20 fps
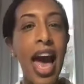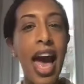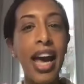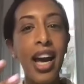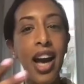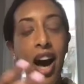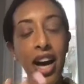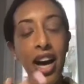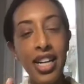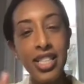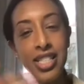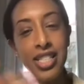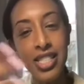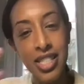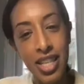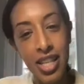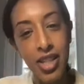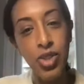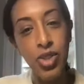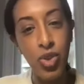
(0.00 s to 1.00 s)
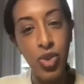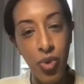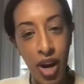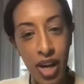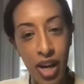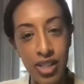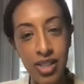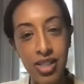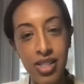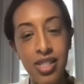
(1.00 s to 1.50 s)
and kind of see the
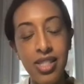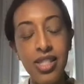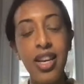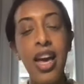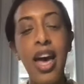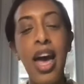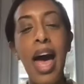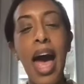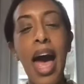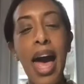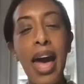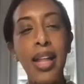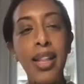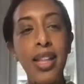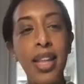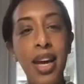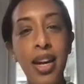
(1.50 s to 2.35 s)
trends, and